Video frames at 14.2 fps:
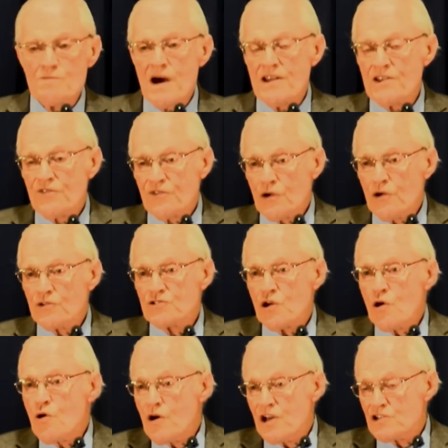by the fruits
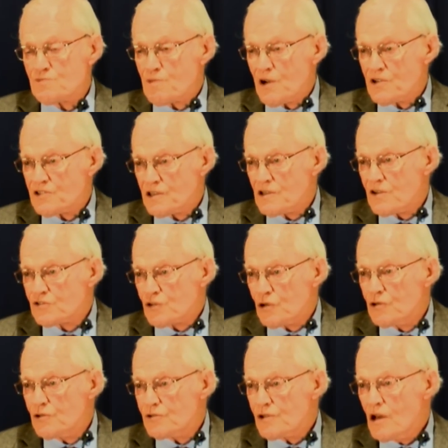who is preaching the
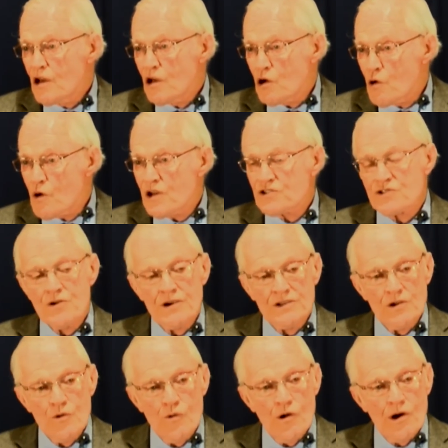truth, who is doing
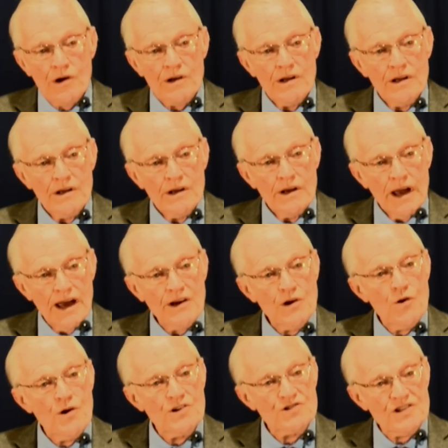the work, and
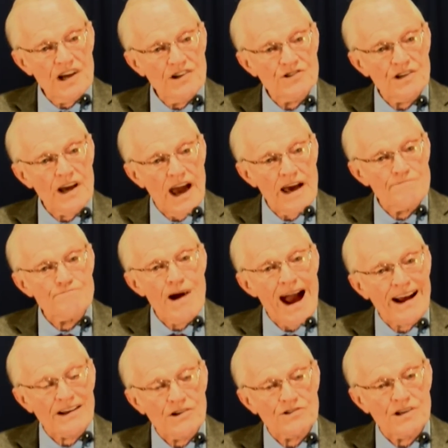who is teaching and
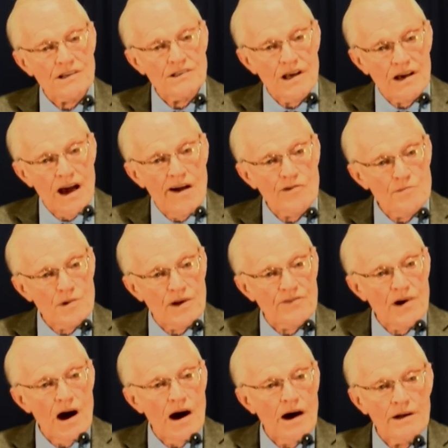practicing the government of
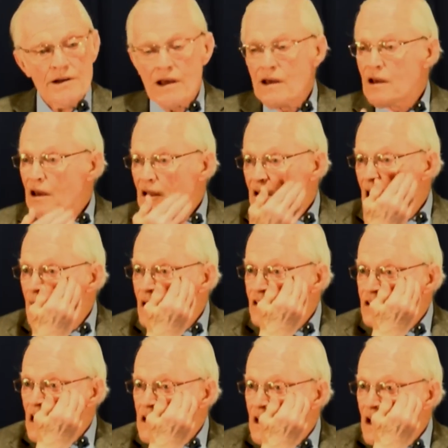God. And let me
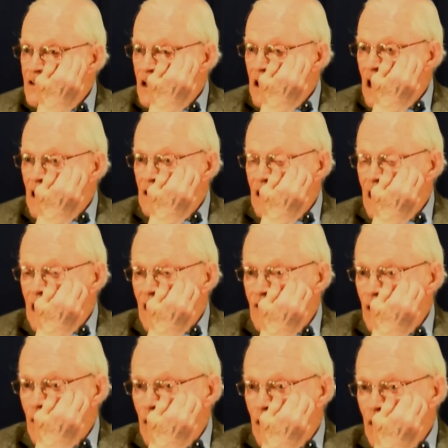say this again to any of
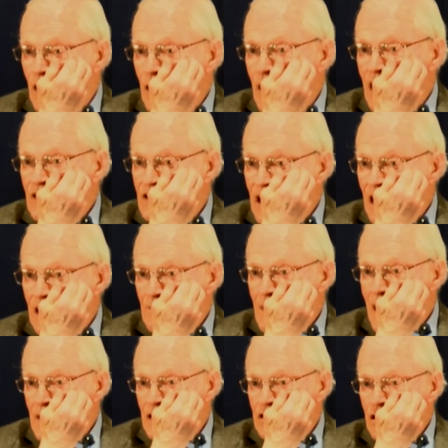you who are new. I say it
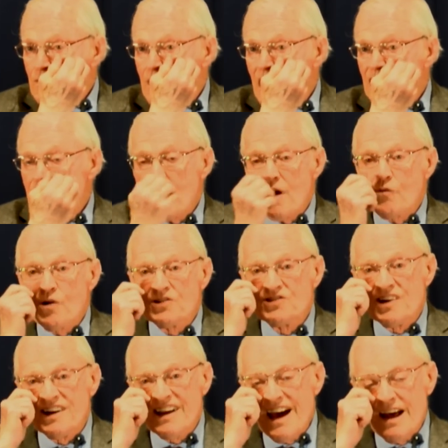maybe too much, but I want
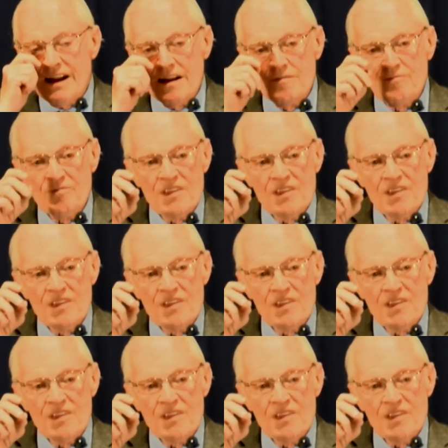you to get it.